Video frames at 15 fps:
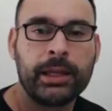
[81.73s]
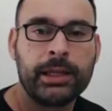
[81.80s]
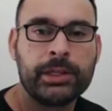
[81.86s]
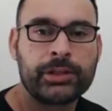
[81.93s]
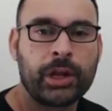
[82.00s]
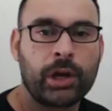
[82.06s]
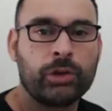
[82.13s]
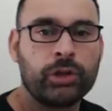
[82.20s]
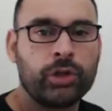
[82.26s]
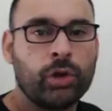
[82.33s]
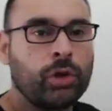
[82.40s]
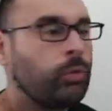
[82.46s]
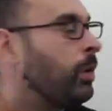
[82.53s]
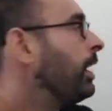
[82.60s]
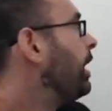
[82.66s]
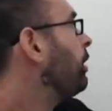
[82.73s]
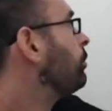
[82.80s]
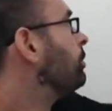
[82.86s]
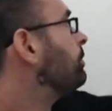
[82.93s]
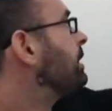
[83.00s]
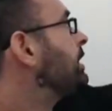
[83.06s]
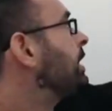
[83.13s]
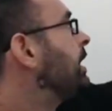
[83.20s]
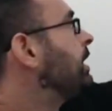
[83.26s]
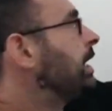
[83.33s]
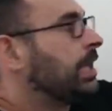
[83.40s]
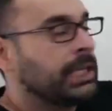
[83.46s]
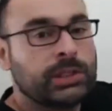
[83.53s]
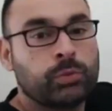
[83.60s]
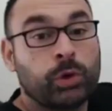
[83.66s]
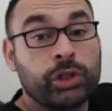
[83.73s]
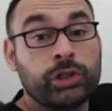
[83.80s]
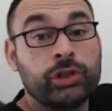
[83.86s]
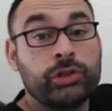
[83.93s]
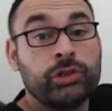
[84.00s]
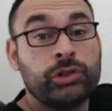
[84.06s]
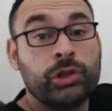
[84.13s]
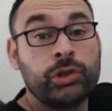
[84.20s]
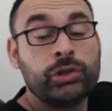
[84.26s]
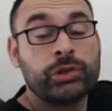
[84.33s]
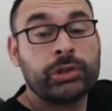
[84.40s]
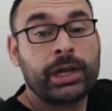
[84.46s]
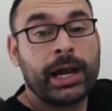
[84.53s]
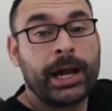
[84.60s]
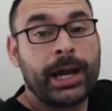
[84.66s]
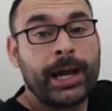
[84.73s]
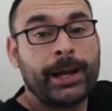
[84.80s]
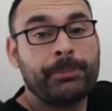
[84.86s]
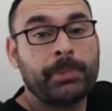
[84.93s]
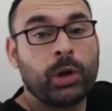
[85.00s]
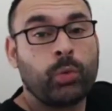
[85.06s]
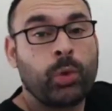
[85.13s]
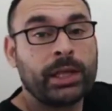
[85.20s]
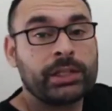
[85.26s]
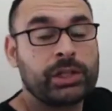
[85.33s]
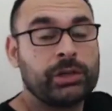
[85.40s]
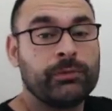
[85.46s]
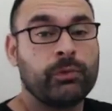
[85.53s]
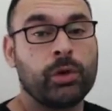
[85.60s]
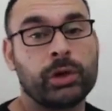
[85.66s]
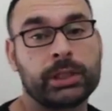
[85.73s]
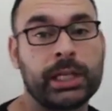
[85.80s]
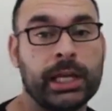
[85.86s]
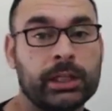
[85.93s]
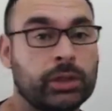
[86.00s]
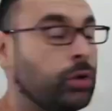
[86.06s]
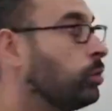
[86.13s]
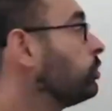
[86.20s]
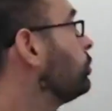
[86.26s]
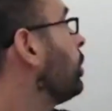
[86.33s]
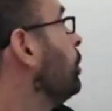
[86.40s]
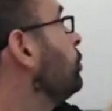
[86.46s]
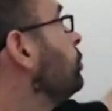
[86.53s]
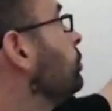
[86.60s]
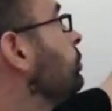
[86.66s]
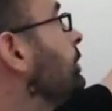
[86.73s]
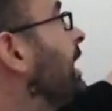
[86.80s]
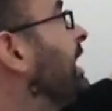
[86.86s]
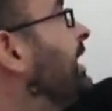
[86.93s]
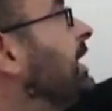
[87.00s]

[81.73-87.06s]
So your 100% is what you use once you've worked out your total daily